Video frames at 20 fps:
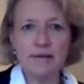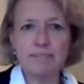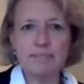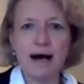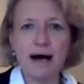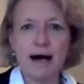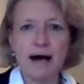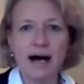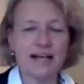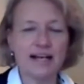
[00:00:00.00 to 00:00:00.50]

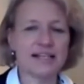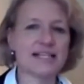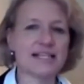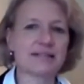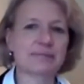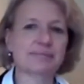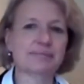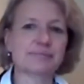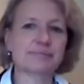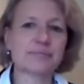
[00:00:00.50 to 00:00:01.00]

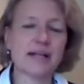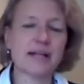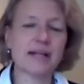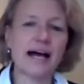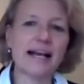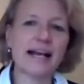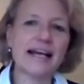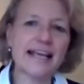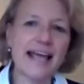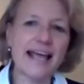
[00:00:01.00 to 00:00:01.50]
But,
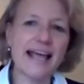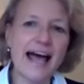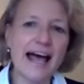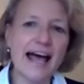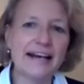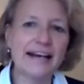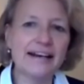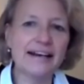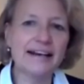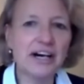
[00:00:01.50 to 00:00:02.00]
and
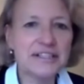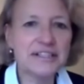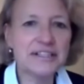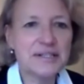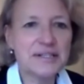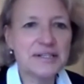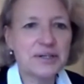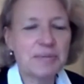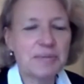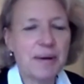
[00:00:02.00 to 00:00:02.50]
again,
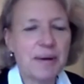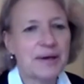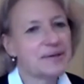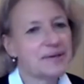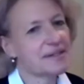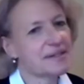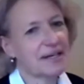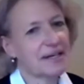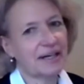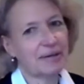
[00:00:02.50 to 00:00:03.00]
answers on a
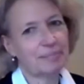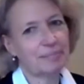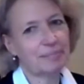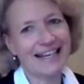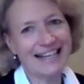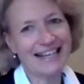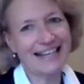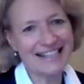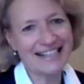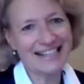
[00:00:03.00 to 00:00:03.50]
postcard,
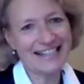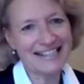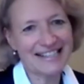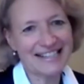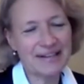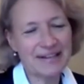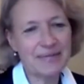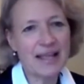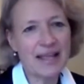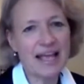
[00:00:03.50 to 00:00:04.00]

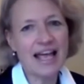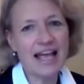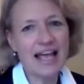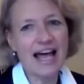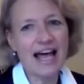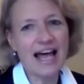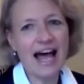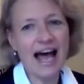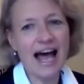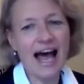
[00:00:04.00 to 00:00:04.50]
please.
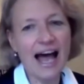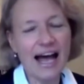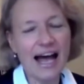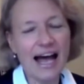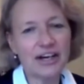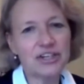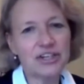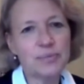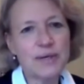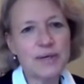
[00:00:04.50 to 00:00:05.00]

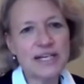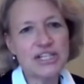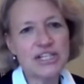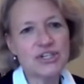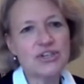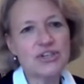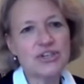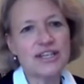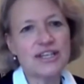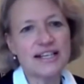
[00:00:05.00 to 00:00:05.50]
How do we
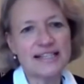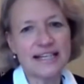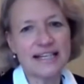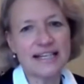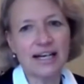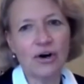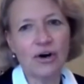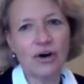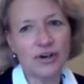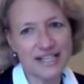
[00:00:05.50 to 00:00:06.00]
do this
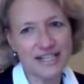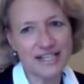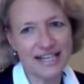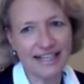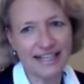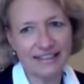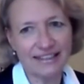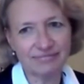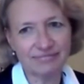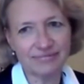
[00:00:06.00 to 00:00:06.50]
in
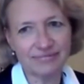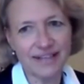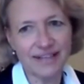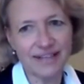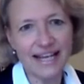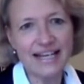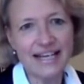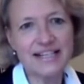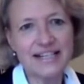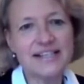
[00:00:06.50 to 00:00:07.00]
lockdown?
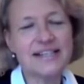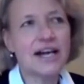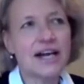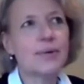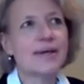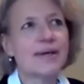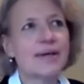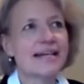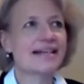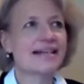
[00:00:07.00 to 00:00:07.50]
It's
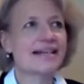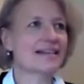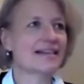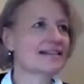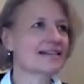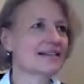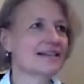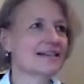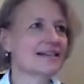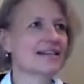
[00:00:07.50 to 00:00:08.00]
so easy,
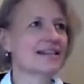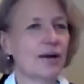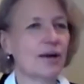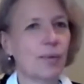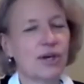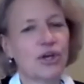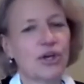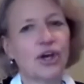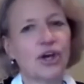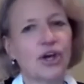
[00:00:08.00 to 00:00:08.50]
isn't it?
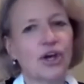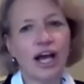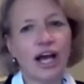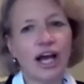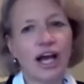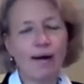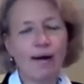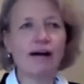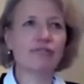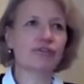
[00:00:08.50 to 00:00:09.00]
When you can
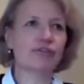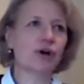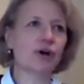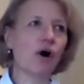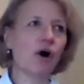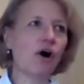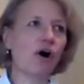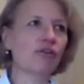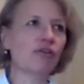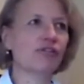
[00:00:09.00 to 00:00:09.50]
go out for
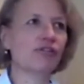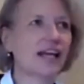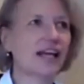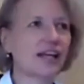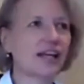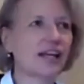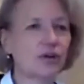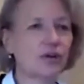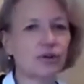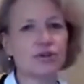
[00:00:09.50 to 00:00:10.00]
coffee,
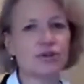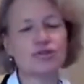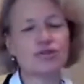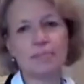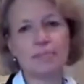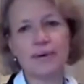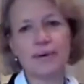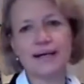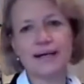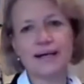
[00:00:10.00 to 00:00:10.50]
you can
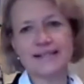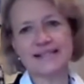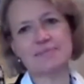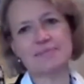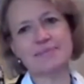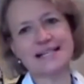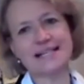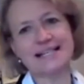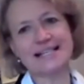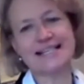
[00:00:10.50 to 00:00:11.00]
drop by
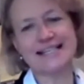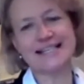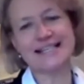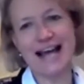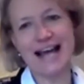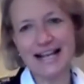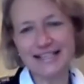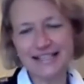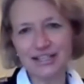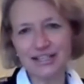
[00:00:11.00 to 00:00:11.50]
somebody's
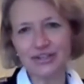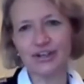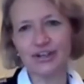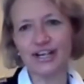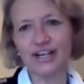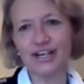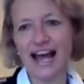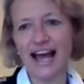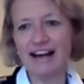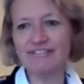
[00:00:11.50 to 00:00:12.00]
desk, you
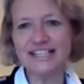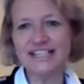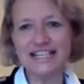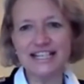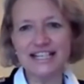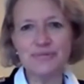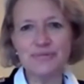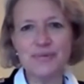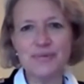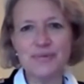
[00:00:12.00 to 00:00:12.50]
can have
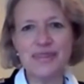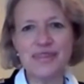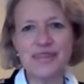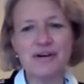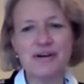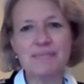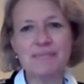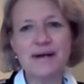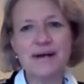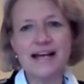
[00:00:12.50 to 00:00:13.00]
dinner with
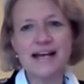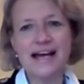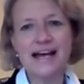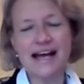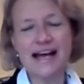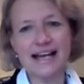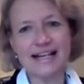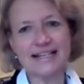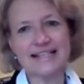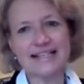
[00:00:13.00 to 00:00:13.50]
them,
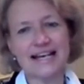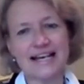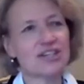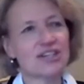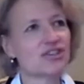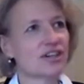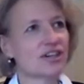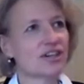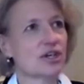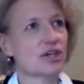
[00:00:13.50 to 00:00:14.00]

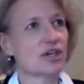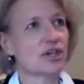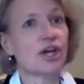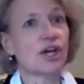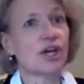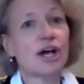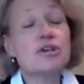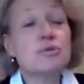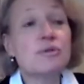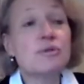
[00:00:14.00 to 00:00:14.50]
etc. So you can
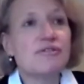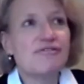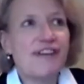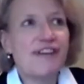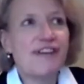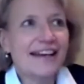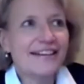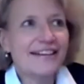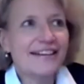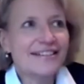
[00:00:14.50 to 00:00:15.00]
go to
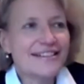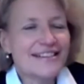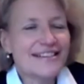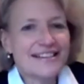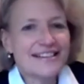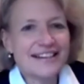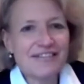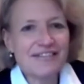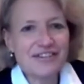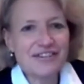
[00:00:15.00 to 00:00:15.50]
events
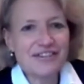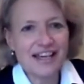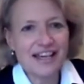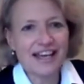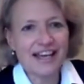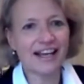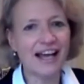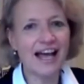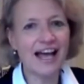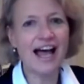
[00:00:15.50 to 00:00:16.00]
and
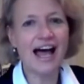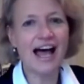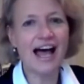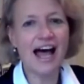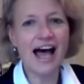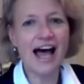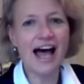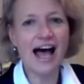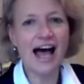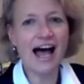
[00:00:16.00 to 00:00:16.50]
everything.
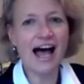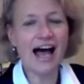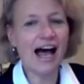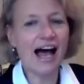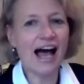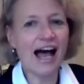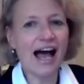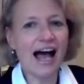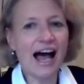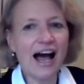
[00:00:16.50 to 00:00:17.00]

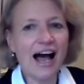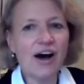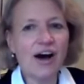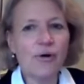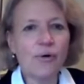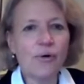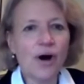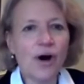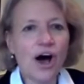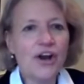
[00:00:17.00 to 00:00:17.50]

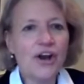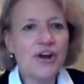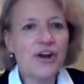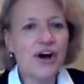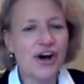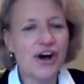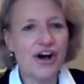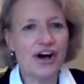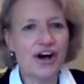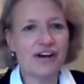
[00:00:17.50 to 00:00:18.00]
How on
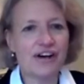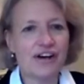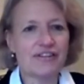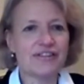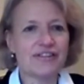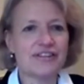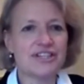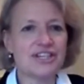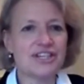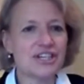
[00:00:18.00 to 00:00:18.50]
earth
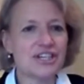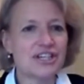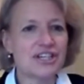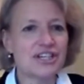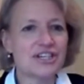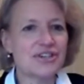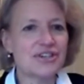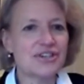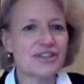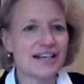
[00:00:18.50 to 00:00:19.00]
do you
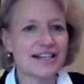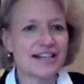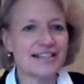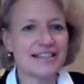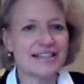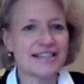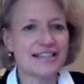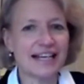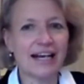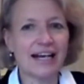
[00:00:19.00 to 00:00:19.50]
do
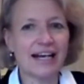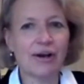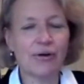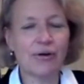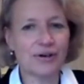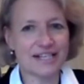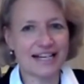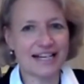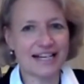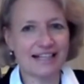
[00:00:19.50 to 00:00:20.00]
this in
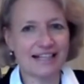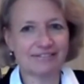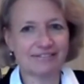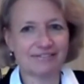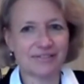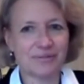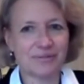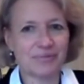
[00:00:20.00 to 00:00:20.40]
lockdown?